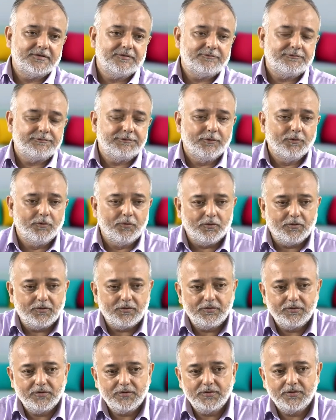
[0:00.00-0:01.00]
flow
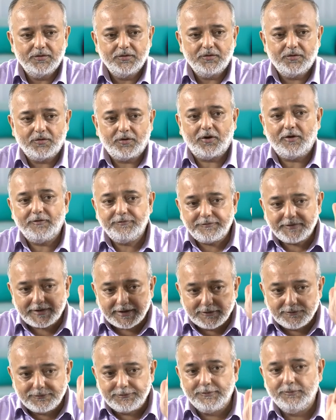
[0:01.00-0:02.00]
of
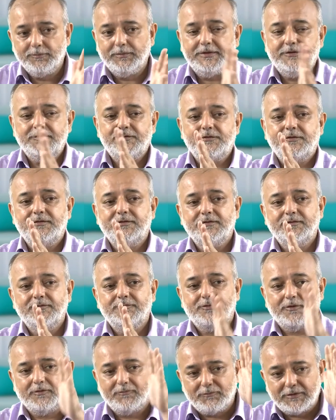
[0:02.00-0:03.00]
influence
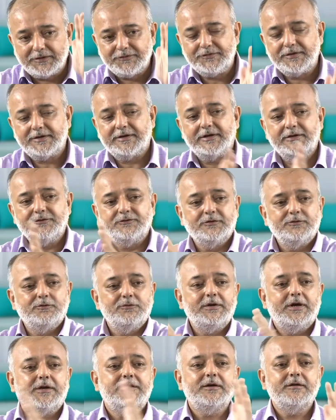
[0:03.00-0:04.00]
from one generation to
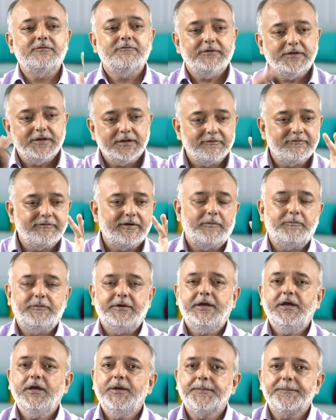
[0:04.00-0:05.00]
the other within a
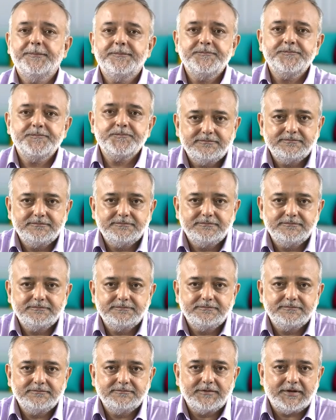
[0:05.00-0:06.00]
family
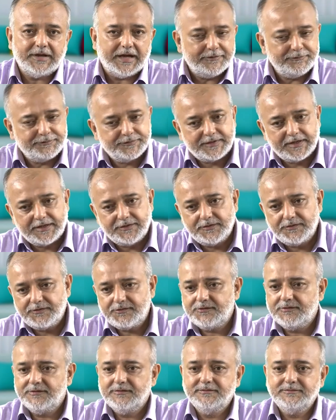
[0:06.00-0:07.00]
life
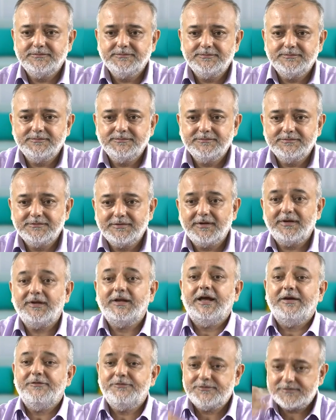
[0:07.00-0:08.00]
stages,
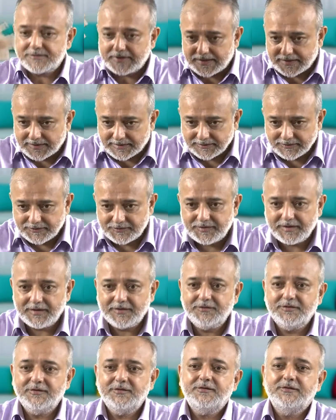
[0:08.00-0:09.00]
life cycle
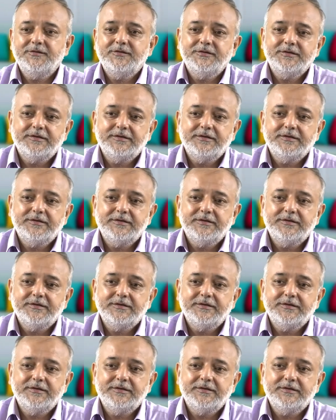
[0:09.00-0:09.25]
stages,